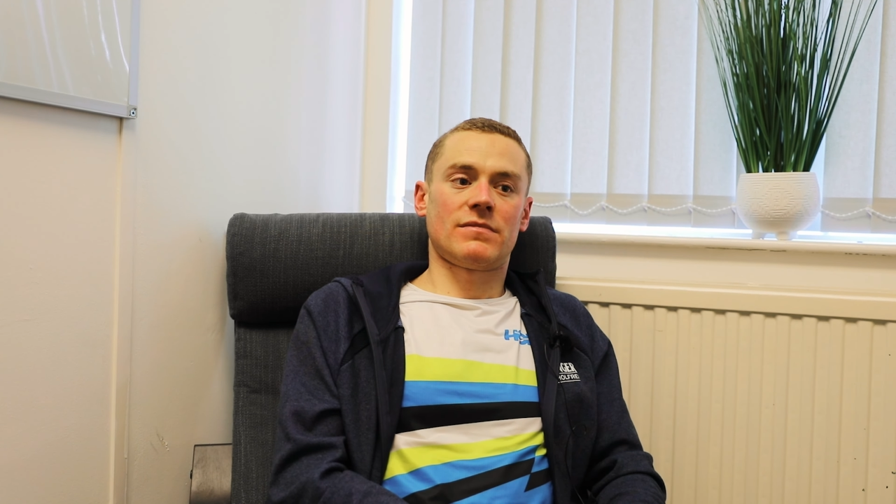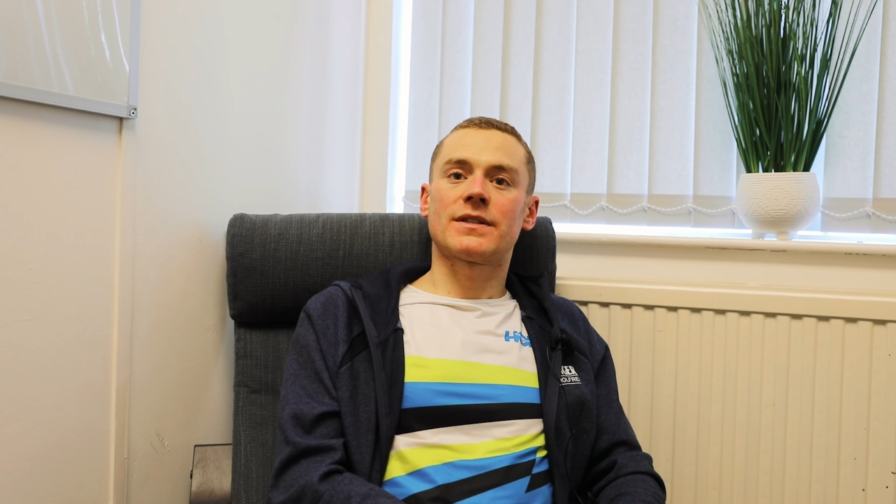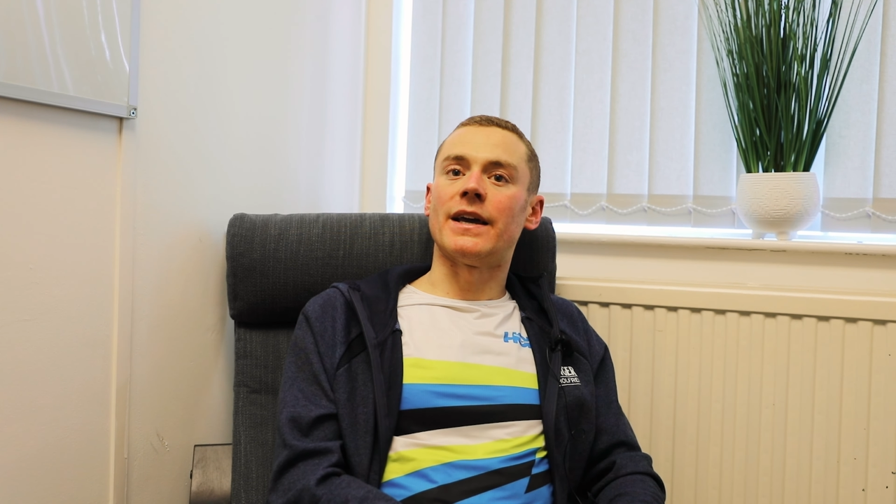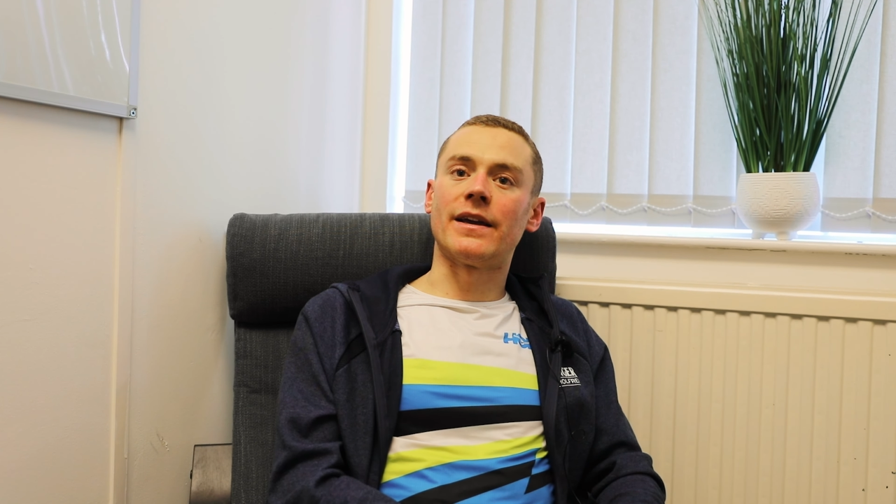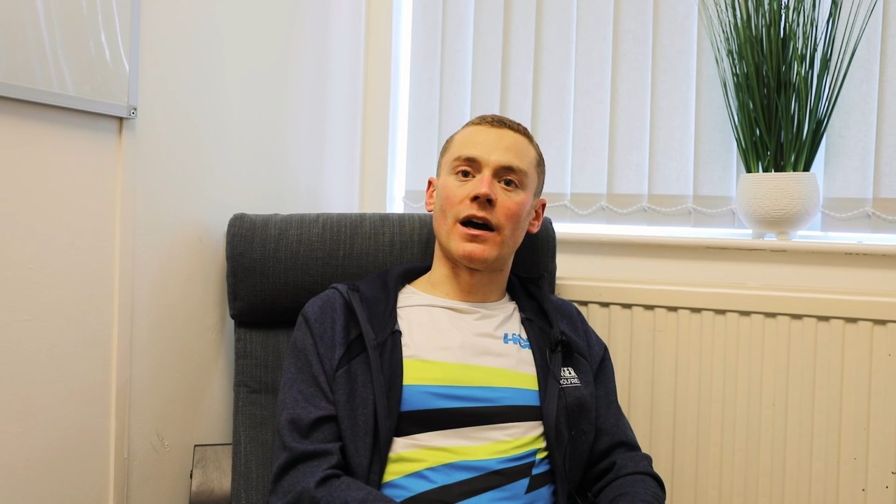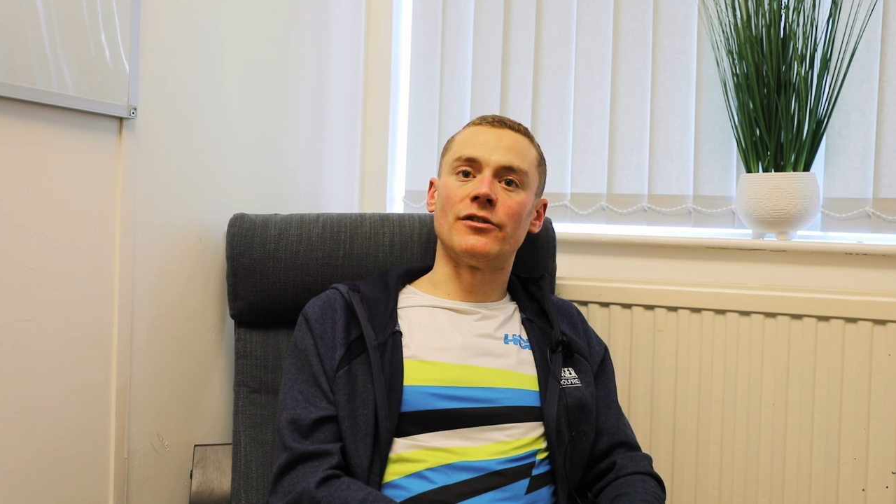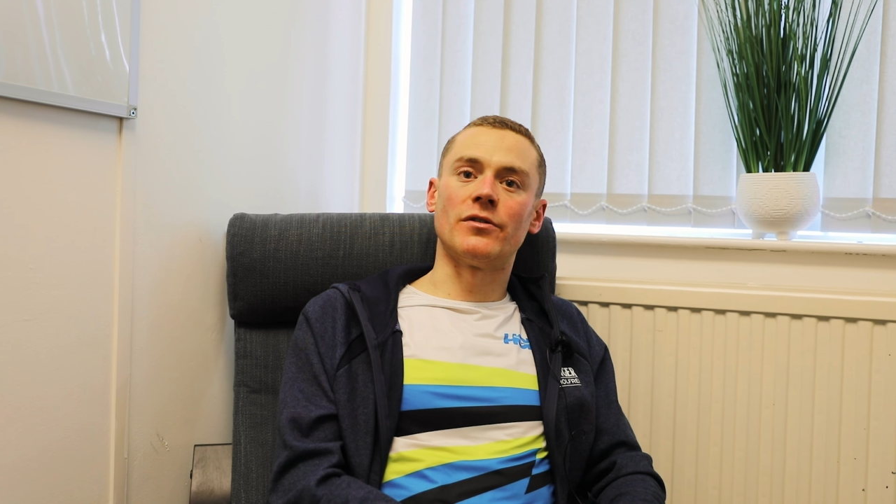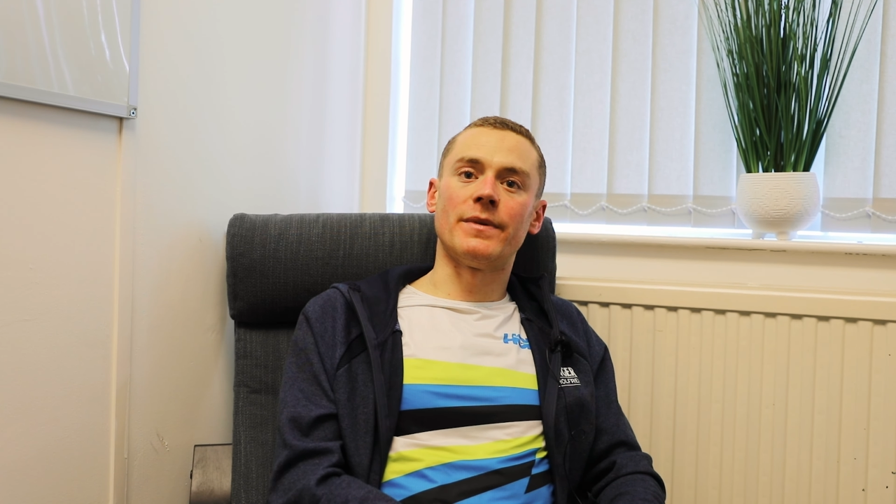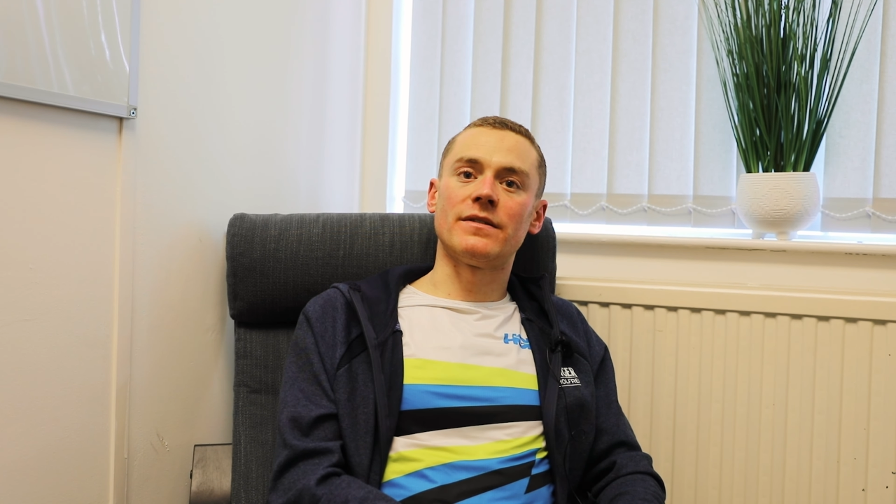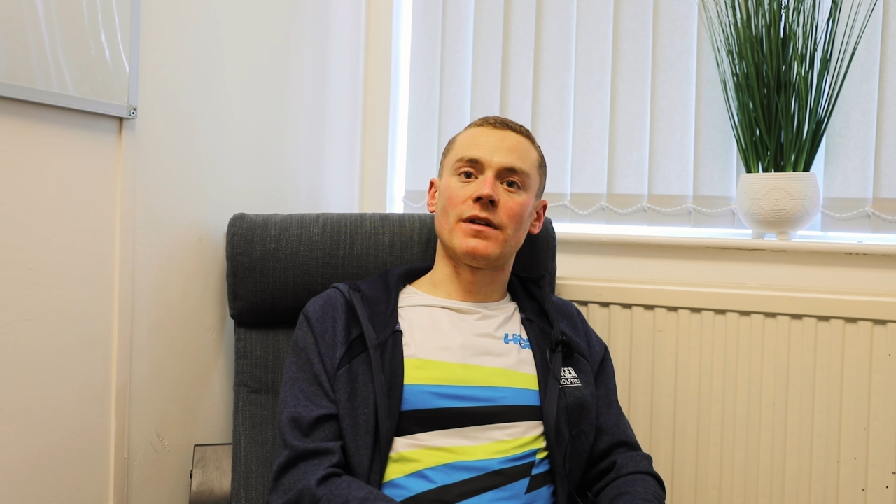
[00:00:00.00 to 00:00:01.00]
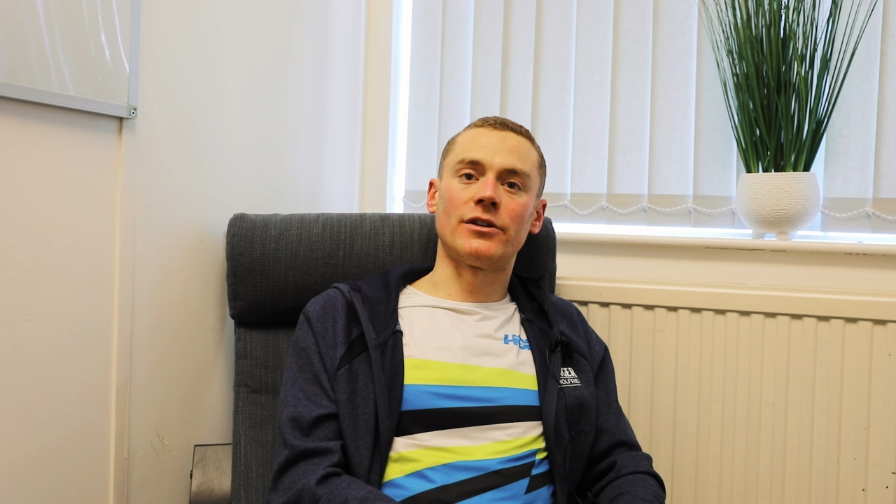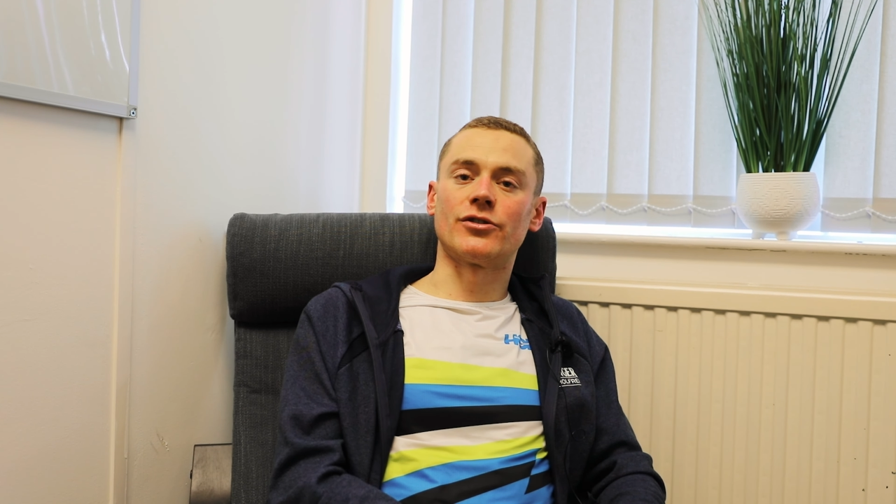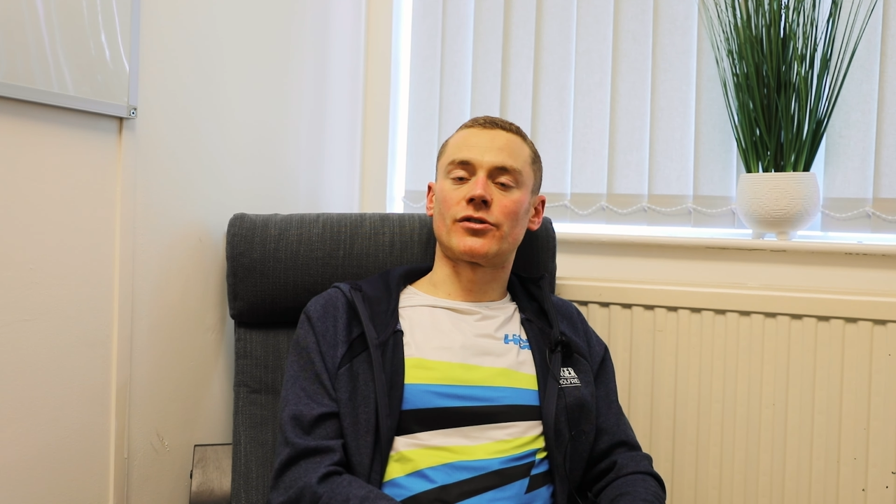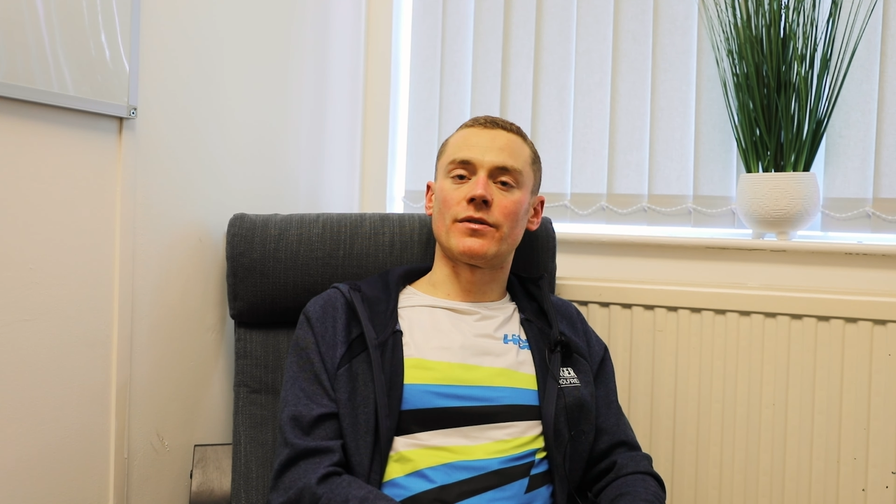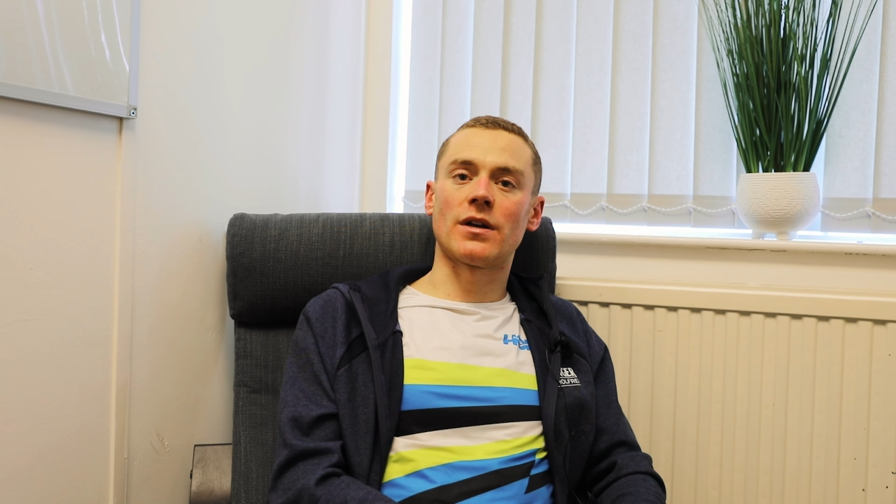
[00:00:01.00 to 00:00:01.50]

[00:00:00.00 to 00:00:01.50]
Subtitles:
take 100 strokes